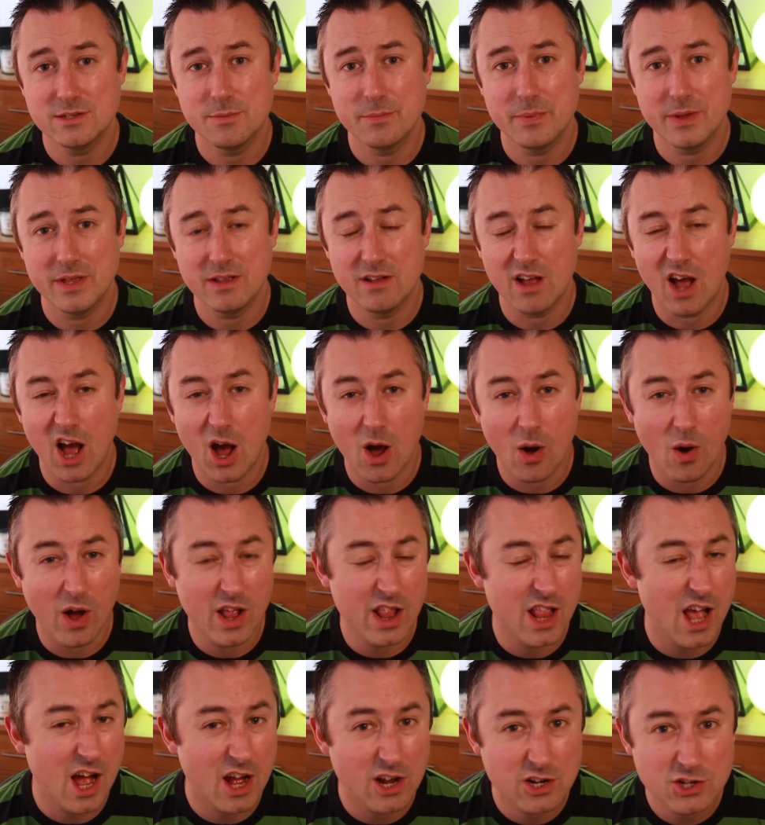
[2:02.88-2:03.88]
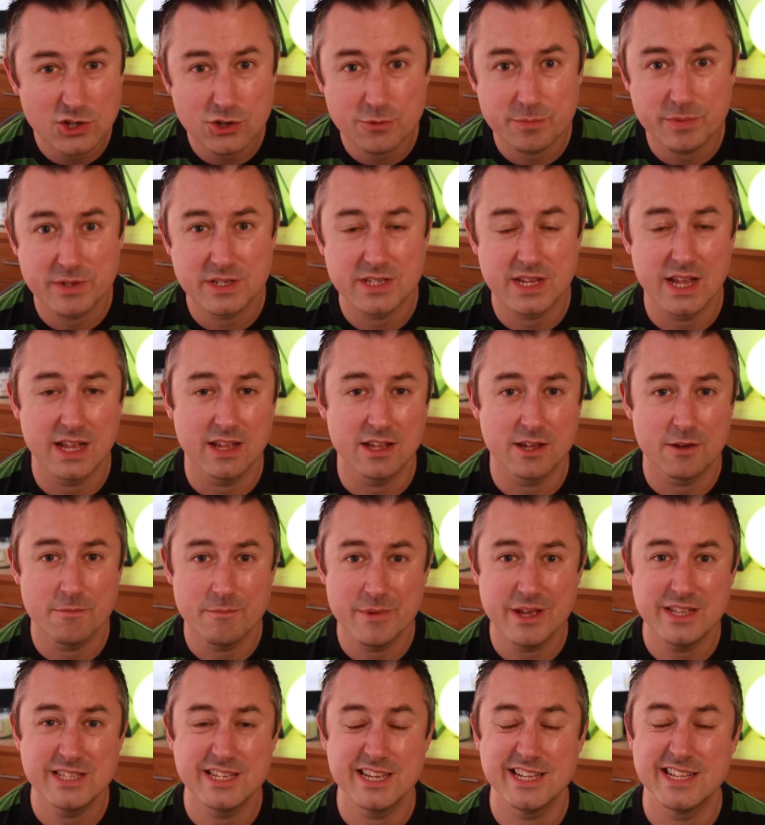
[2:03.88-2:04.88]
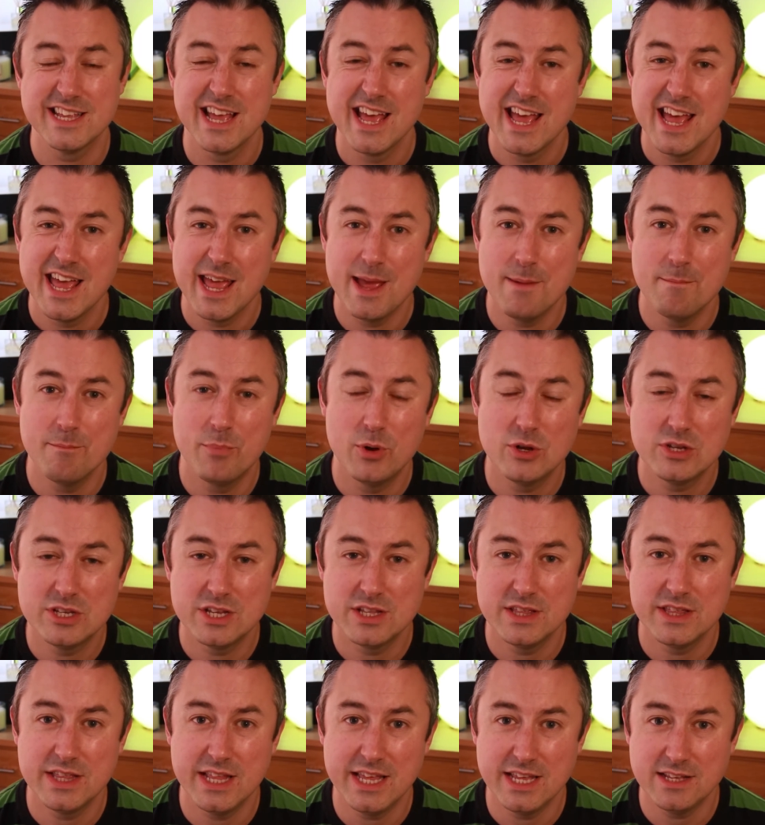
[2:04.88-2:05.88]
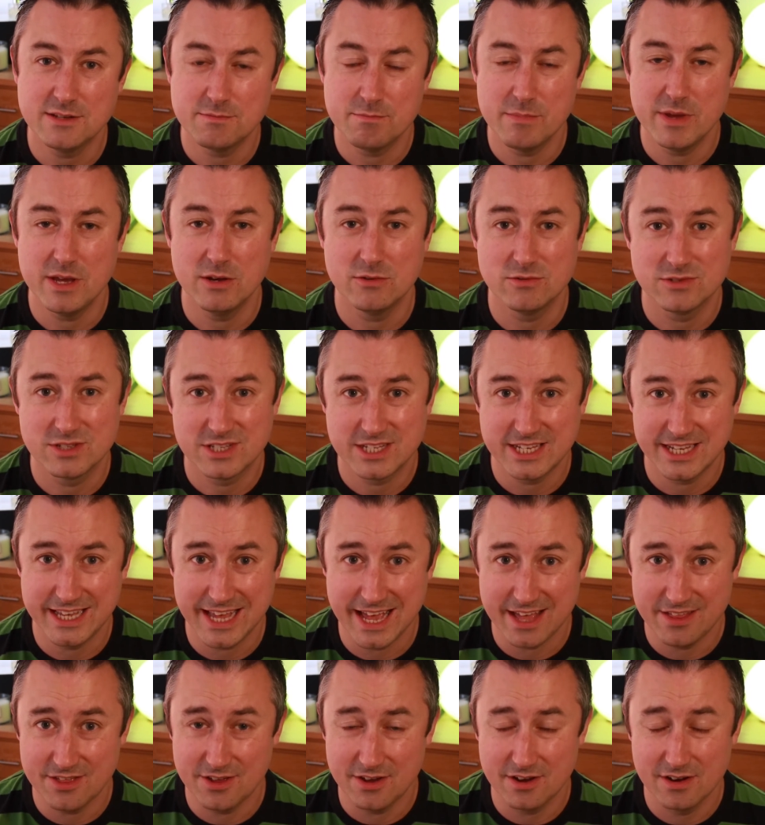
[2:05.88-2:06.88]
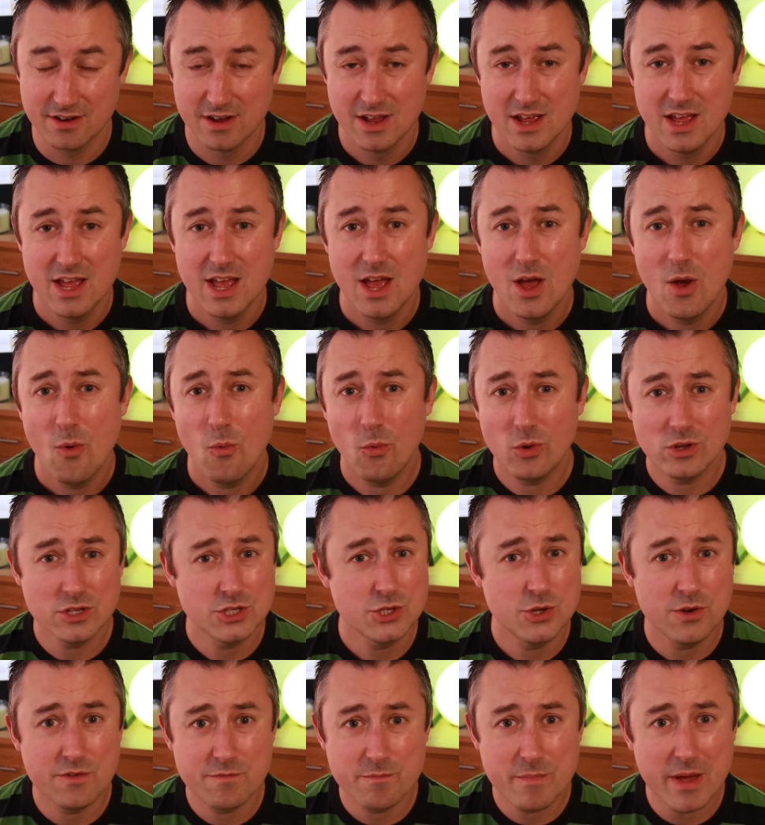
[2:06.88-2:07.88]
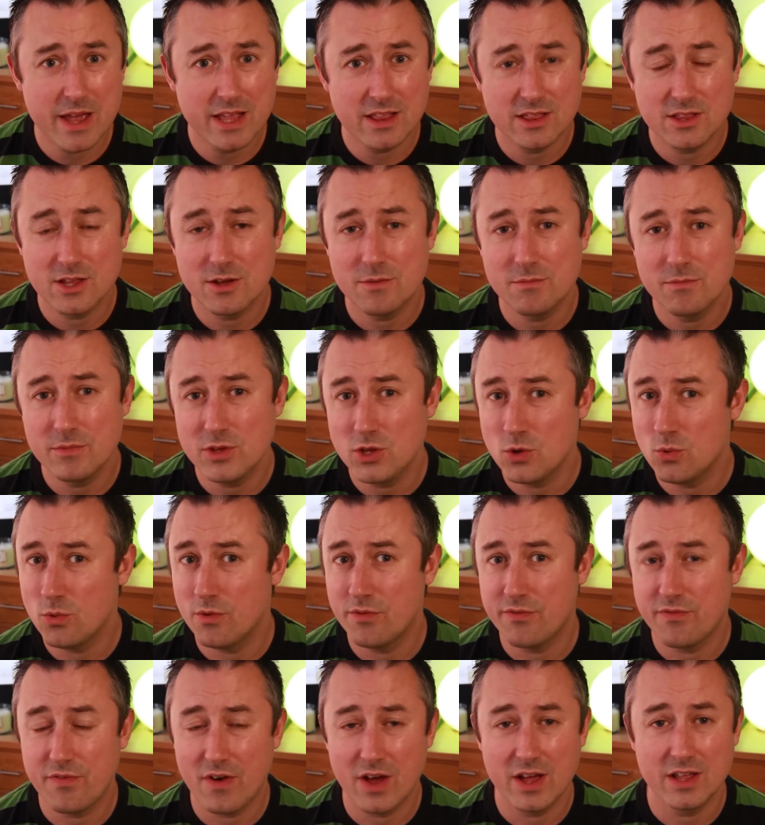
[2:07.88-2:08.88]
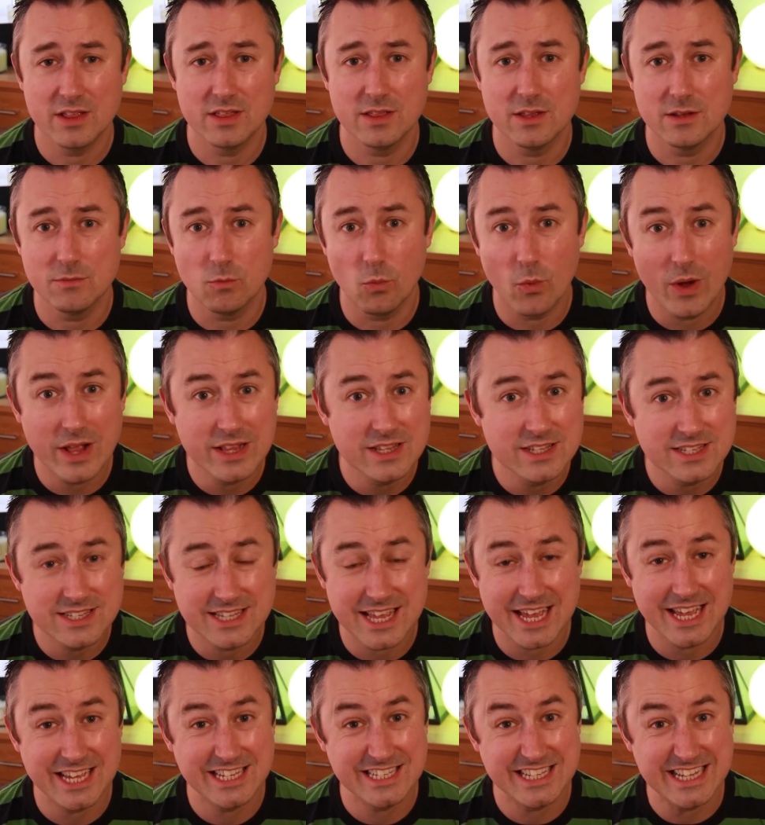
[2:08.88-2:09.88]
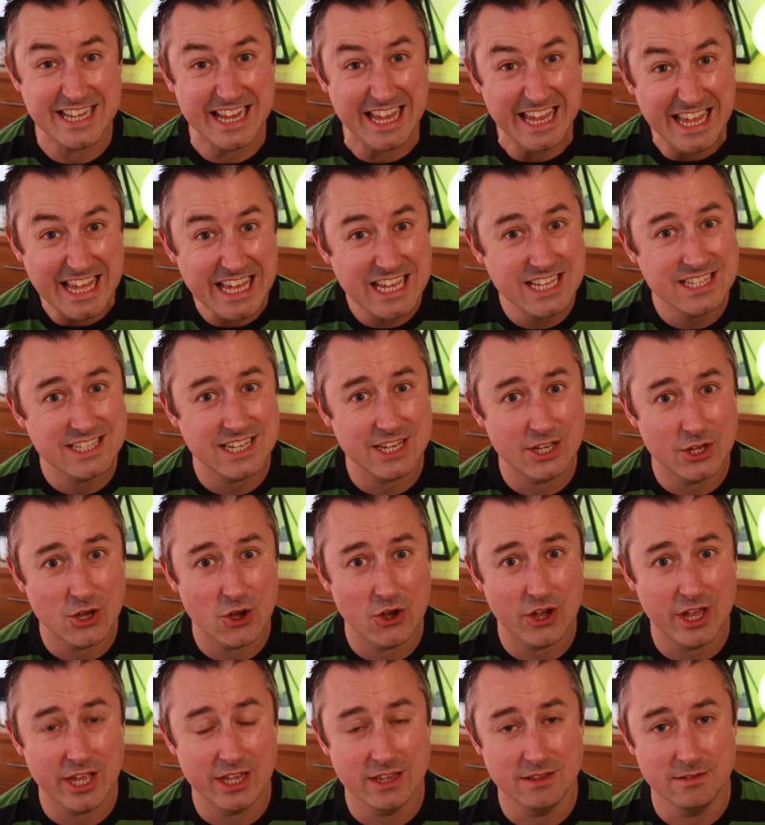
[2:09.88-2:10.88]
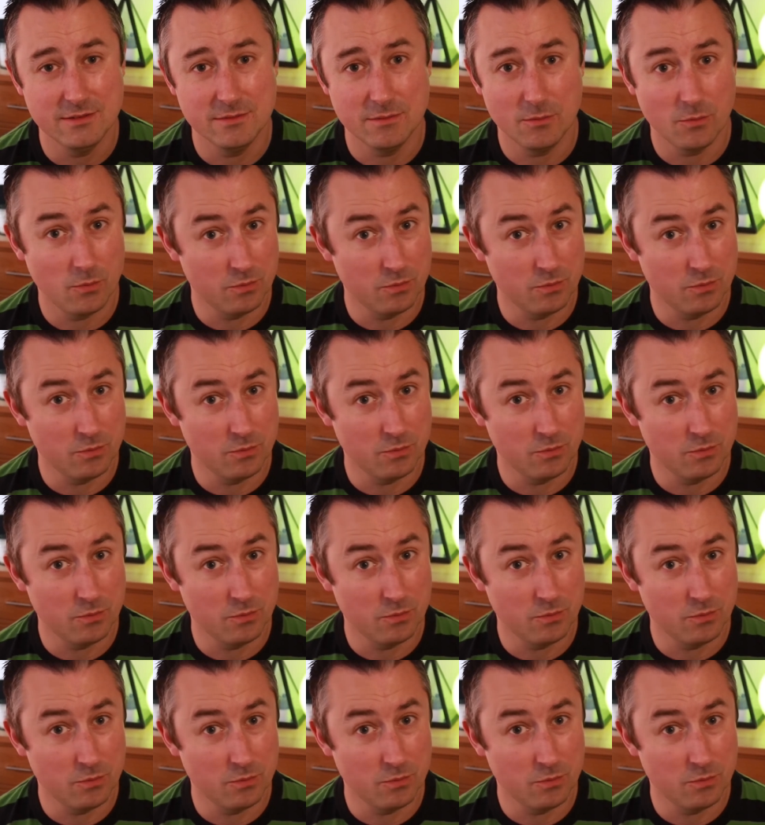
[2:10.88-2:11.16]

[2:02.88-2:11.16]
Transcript: to be 100% committed in putting these meals together. Once you've made them, you will find that Wednesday is an easy cooking